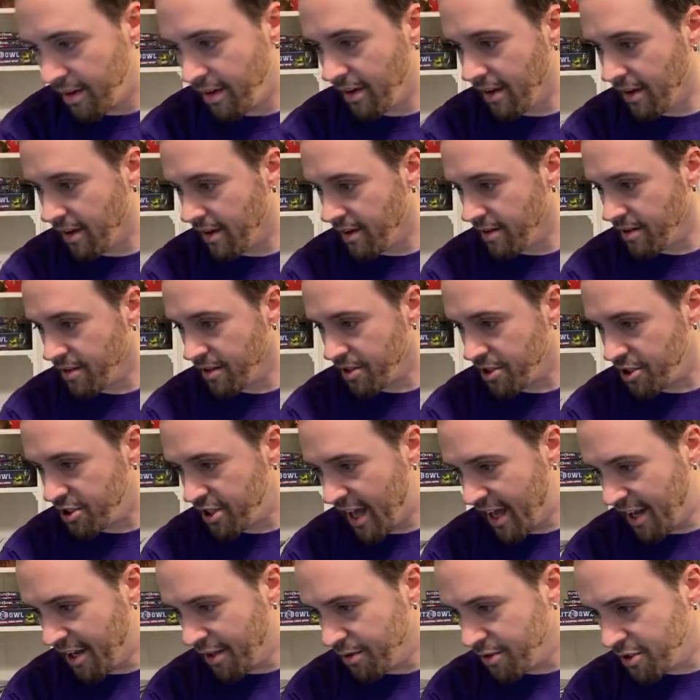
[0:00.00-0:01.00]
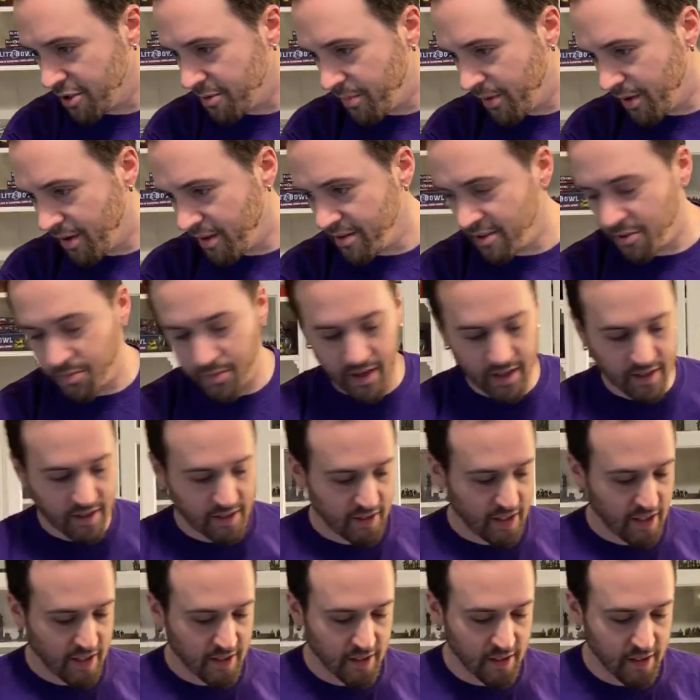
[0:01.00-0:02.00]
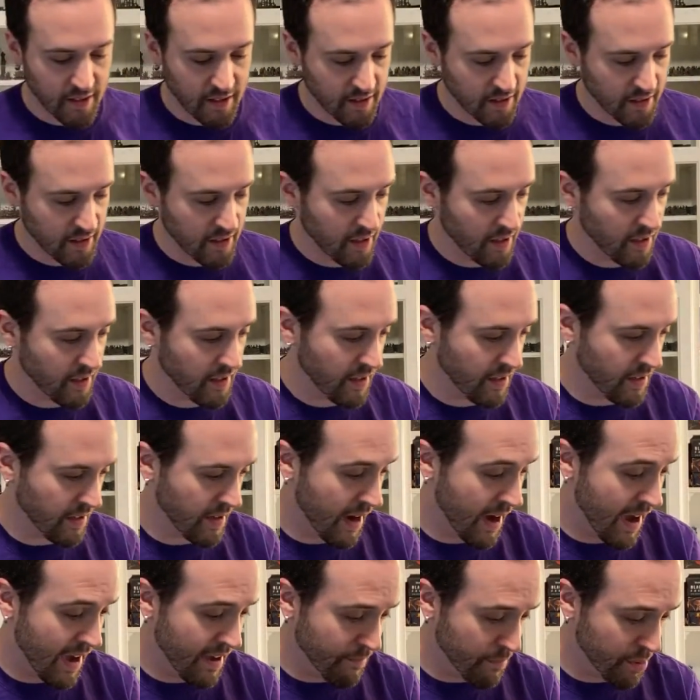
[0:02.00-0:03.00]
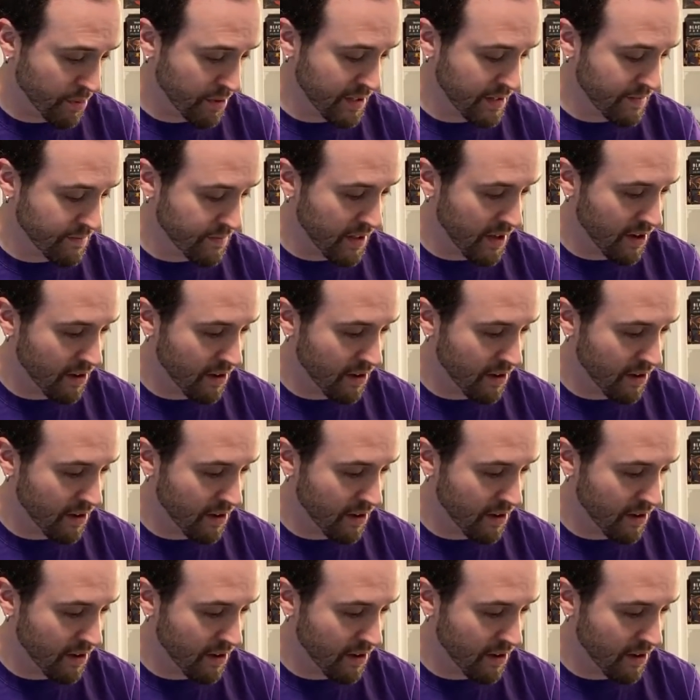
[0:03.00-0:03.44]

The shadow spawn space is easy to see. I believe they